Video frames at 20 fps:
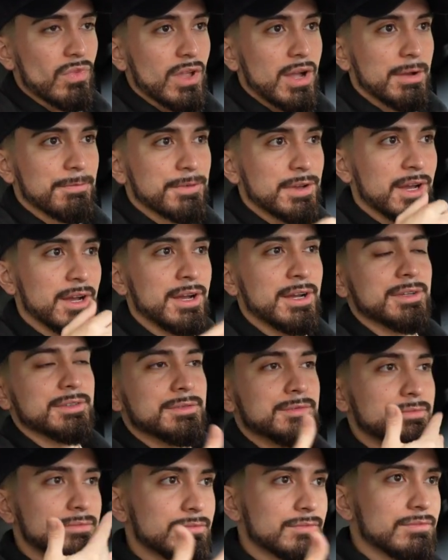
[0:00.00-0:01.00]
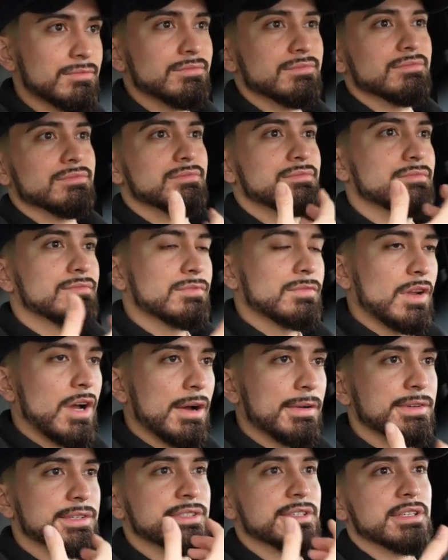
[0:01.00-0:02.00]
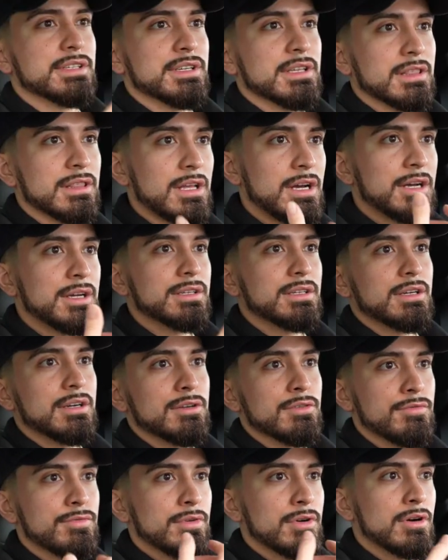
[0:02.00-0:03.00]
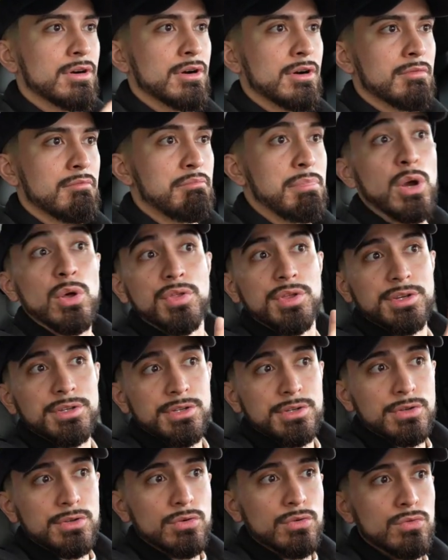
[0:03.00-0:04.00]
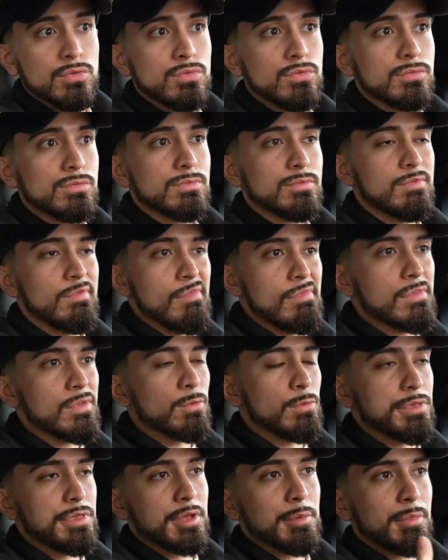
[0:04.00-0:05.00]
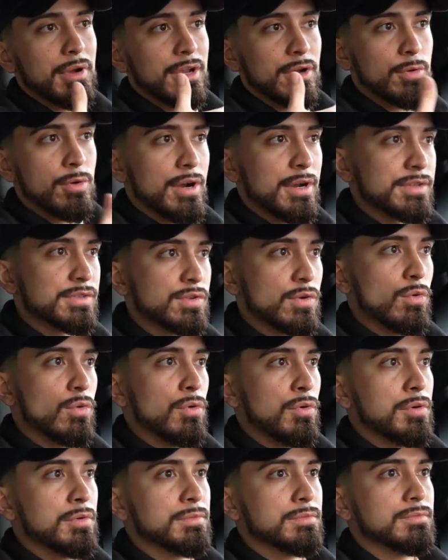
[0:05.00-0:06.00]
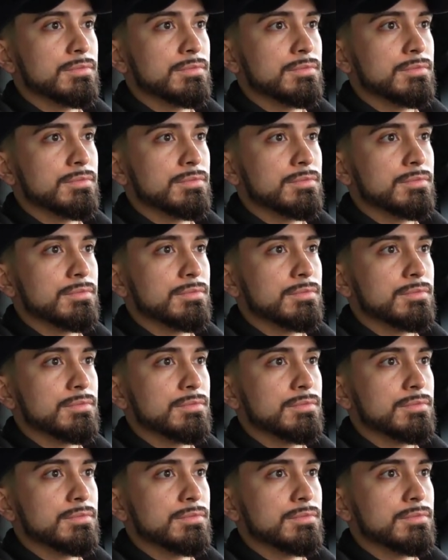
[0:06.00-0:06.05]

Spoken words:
I've got obviously a lot of building to do within my credit score,